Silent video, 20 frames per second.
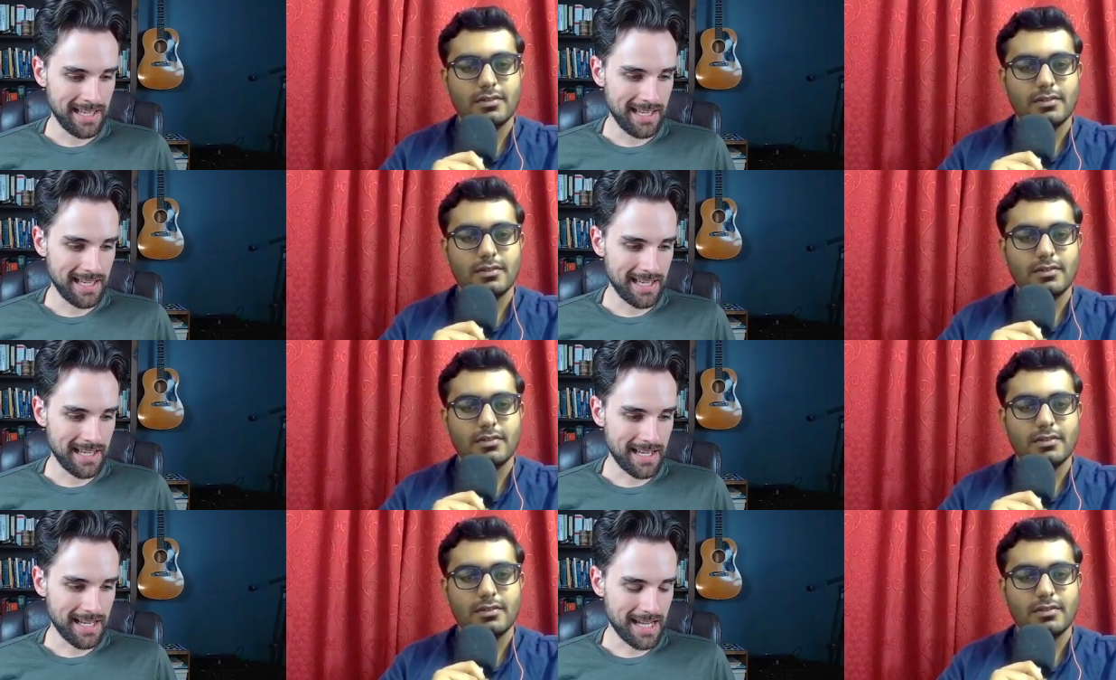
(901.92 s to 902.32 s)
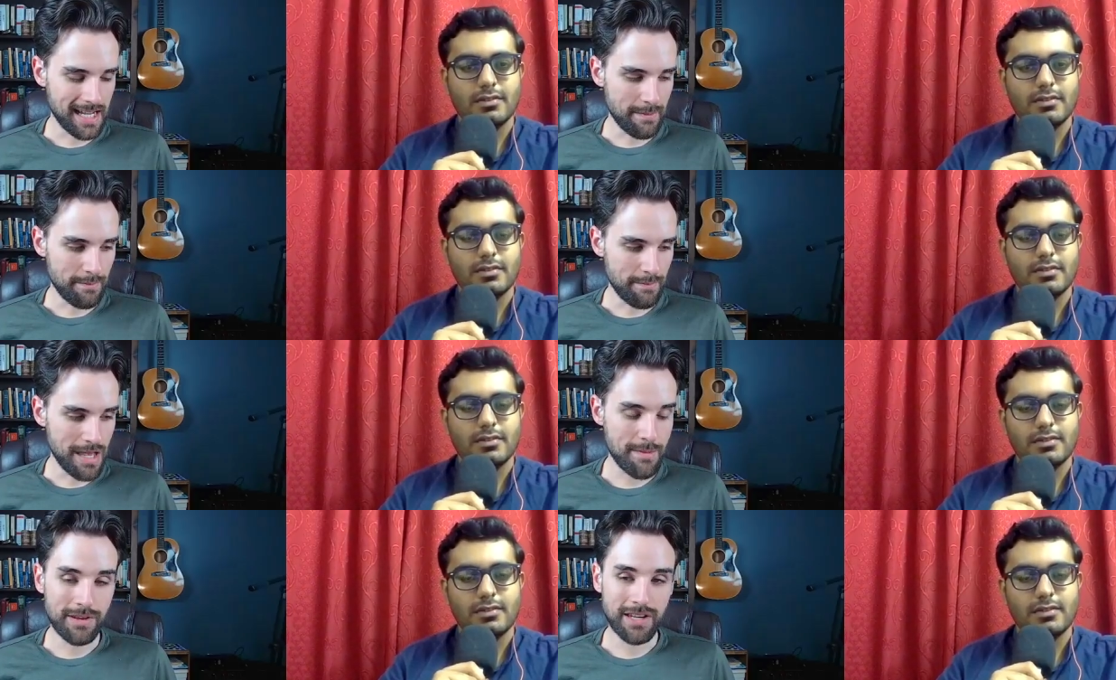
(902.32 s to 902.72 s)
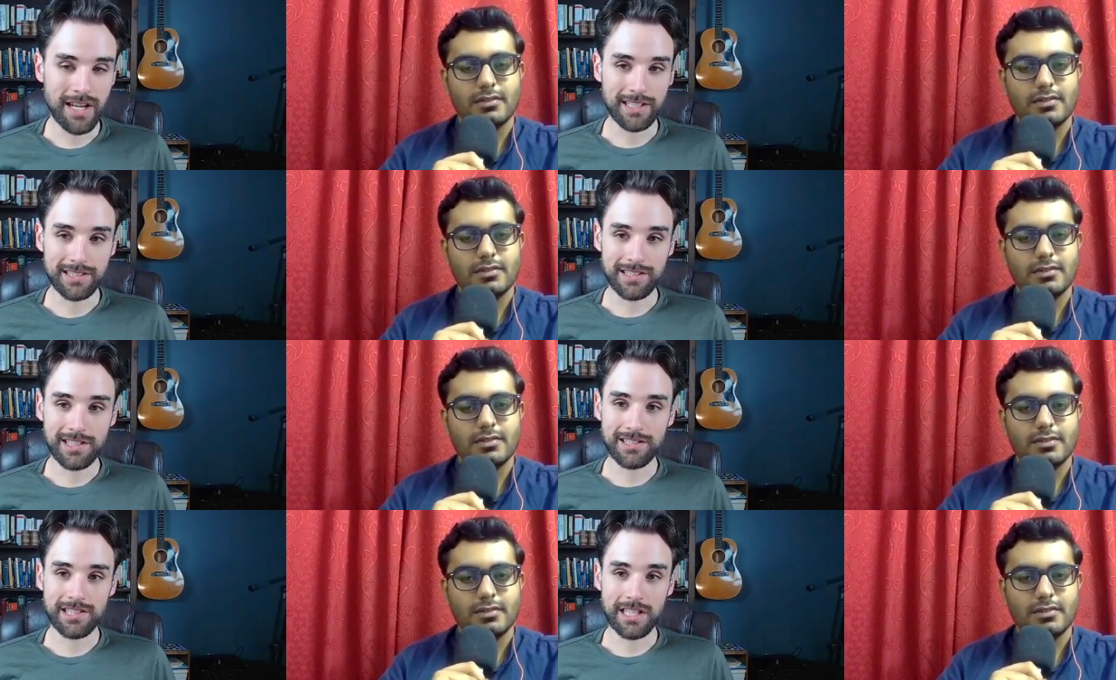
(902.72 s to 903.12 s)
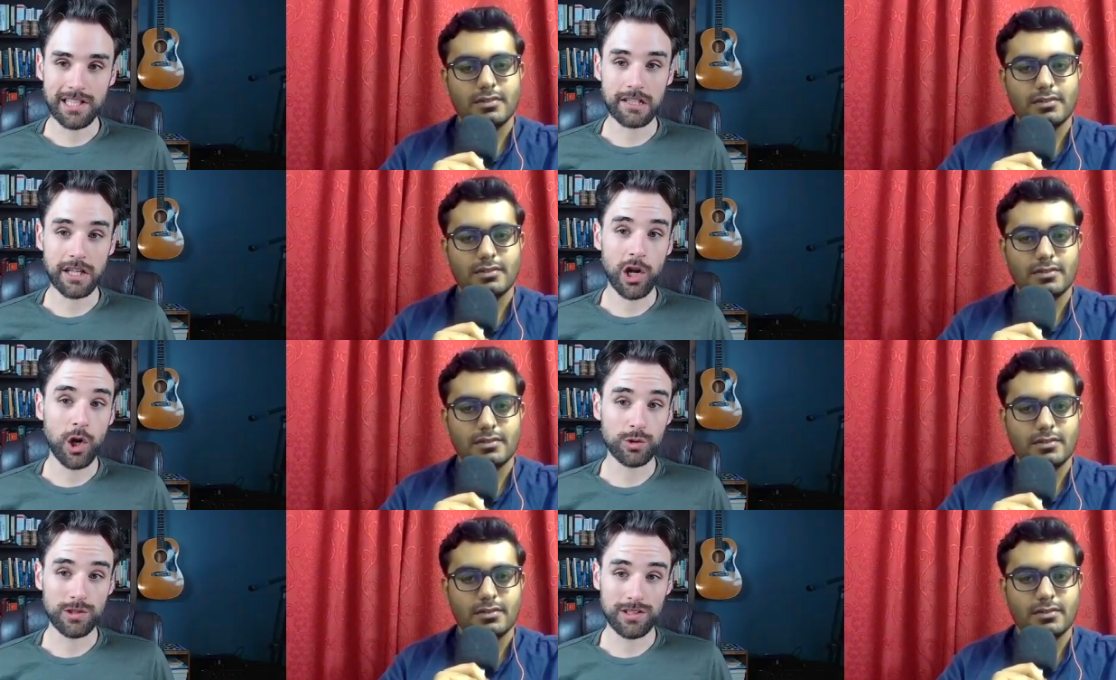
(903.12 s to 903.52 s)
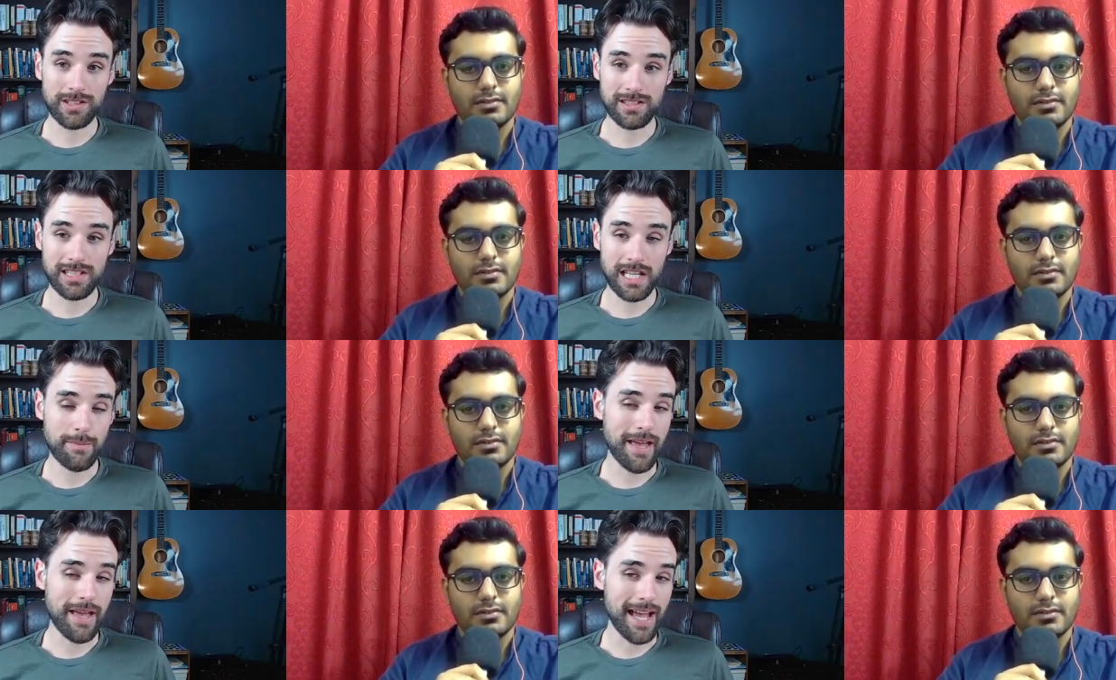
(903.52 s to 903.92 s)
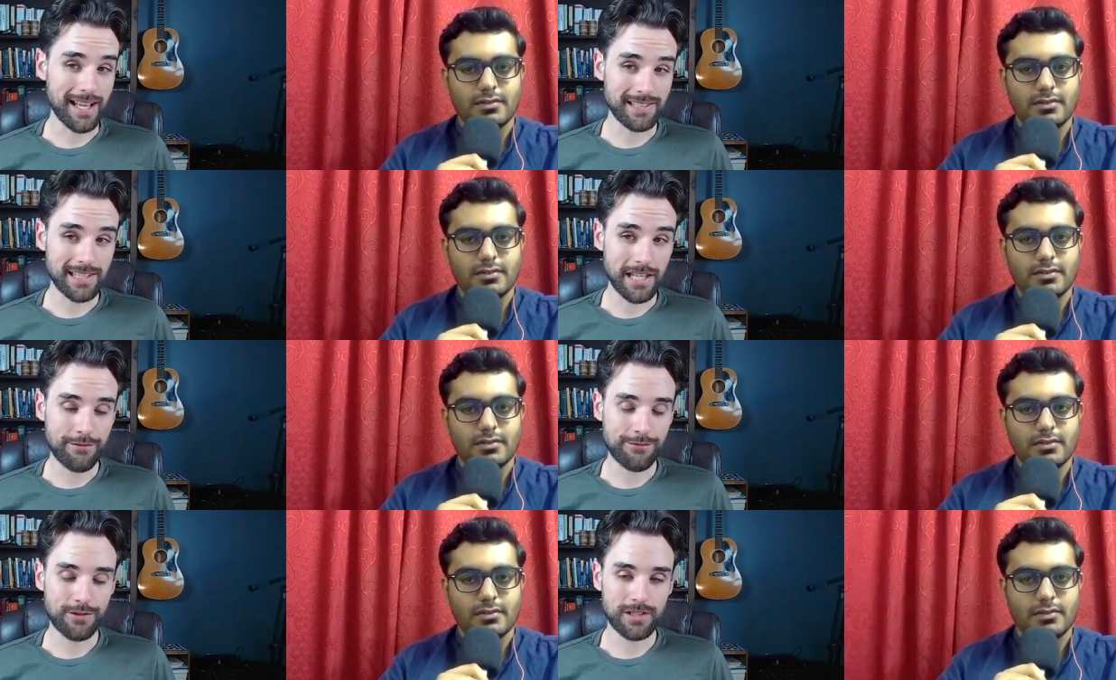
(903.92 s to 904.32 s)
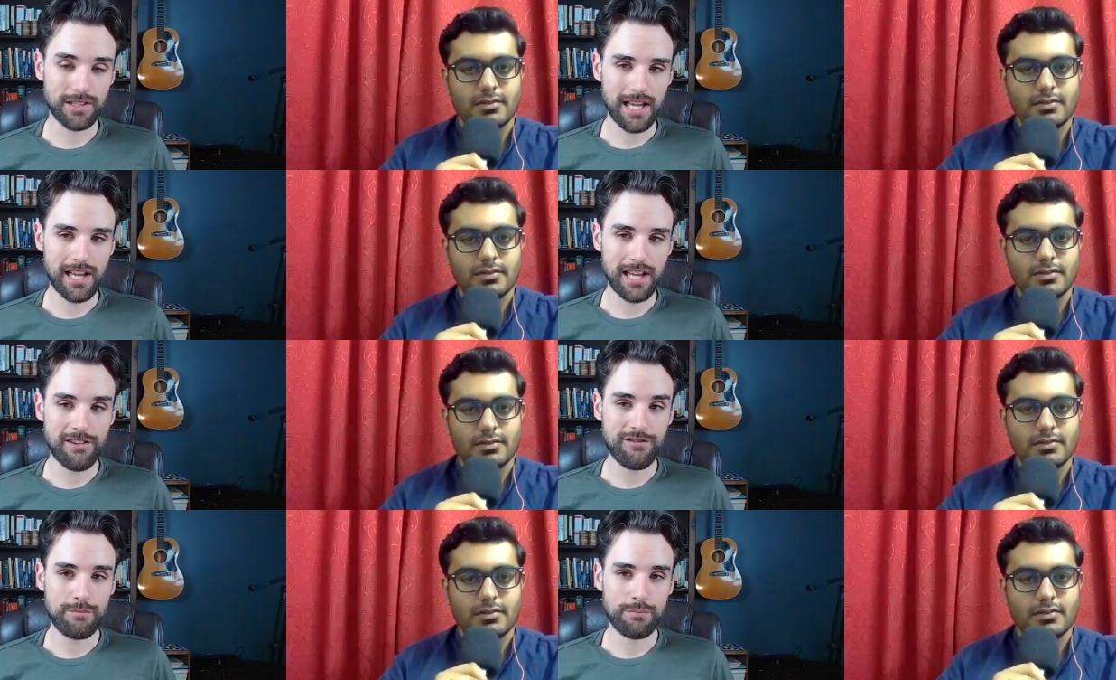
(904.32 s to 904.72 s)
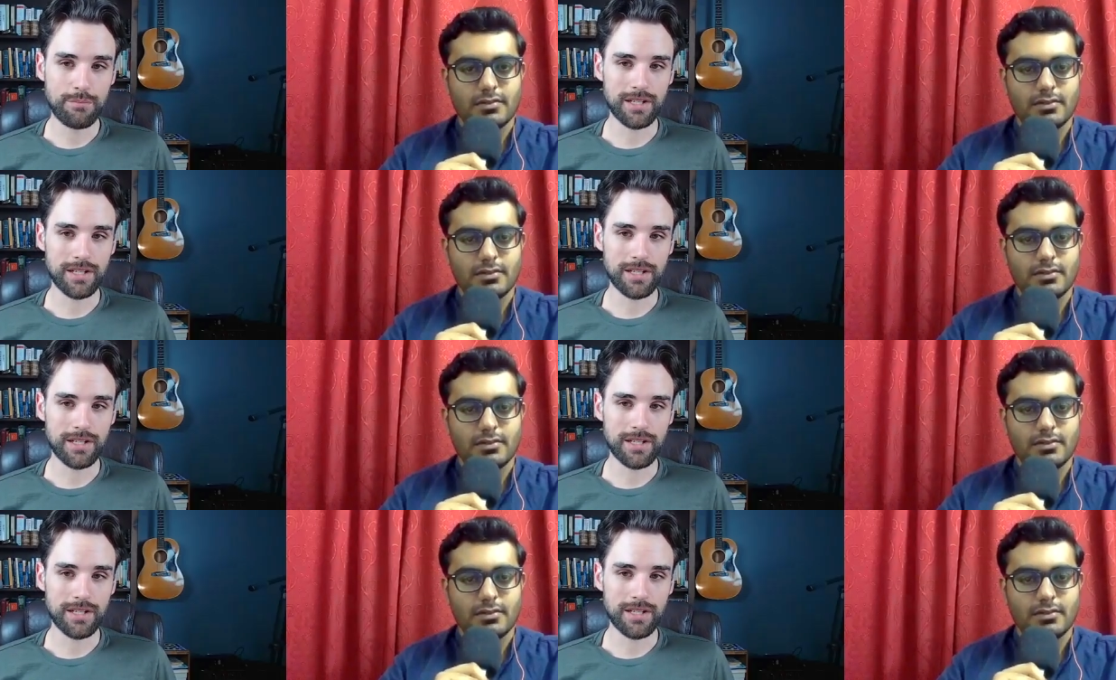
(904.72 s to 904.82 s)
Speaker 1: uh, maybe not necessarily holding the same asset for life,